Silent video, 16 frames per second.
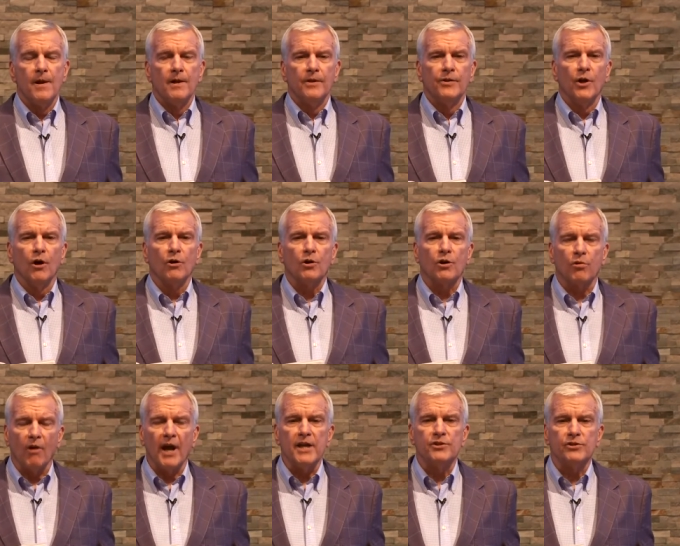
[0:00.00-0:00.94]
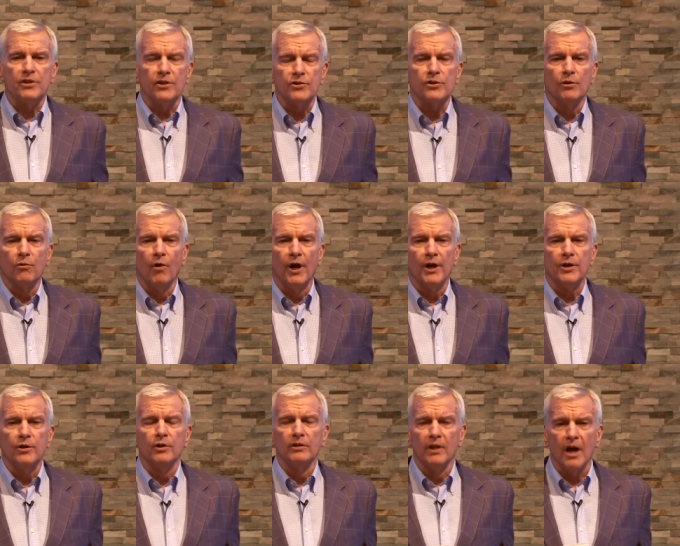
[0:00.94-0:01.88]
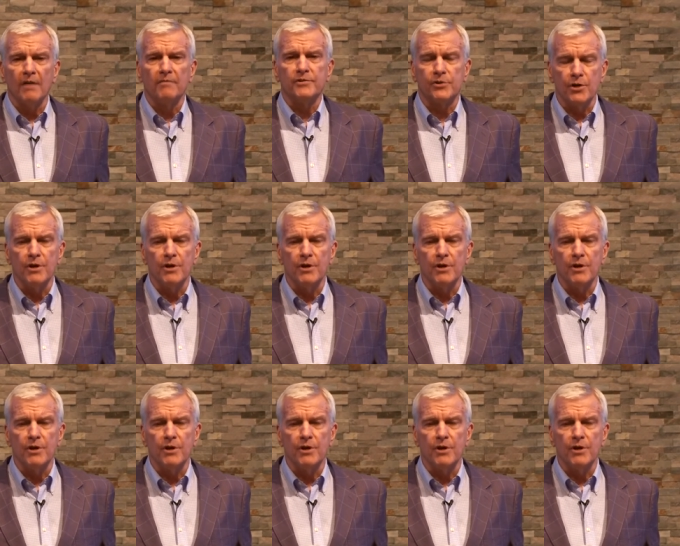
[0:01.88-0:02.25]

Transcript: No, Christ is the one who loves